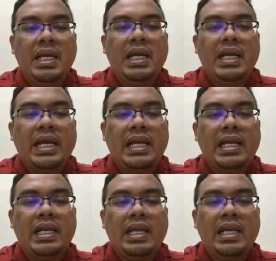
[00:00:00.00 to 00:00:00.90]
Meaning
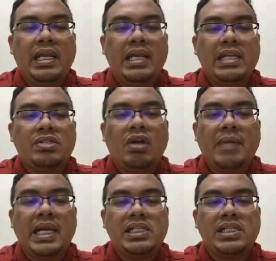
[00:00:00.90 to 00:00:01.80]
that there's
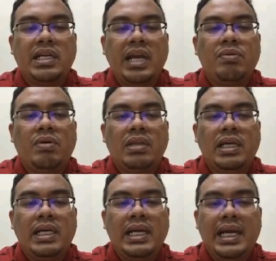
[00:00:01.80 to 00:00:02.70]
not much
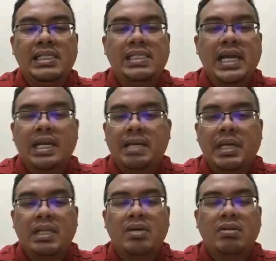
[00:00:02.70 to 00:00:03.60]
rainwater inside
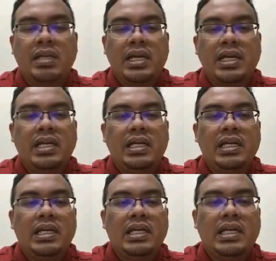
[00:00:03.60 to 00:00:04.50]
the metal container,
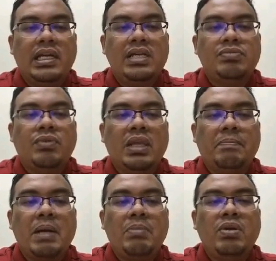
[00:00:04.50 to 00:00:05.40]
this
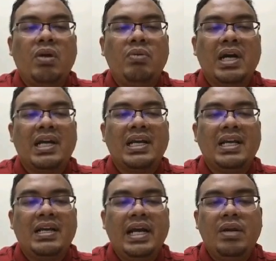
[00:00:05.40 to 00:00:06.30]
water pump will not work,
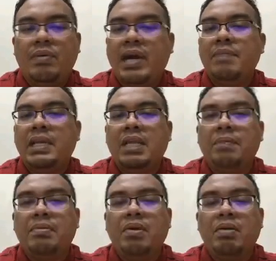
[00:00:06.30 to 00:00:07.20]
right? Why the
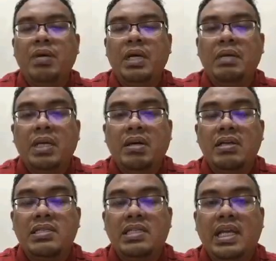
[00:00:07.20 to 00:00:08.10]
metal pump will not work?
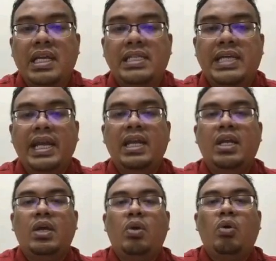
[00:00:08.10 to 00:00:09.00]
Because it is
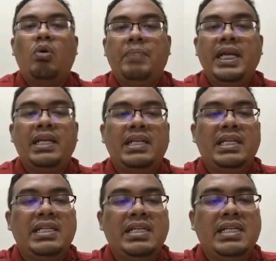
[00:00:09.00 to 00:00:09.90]
an open
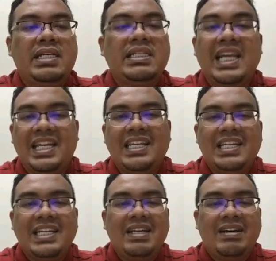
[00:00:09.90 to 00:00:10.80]
circuit,
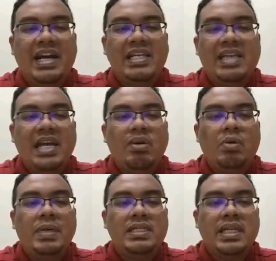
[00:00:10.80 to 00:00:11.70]
right? It's an
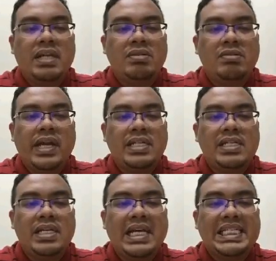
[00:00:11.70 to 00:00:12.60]
open circuit. So you
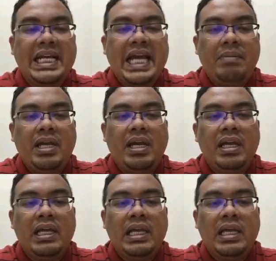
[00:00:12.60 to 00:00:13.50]
can see there's a gap
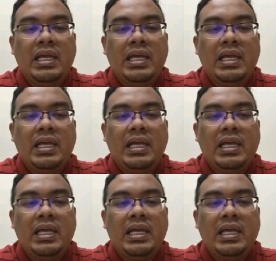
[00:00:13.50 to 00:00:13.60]
here.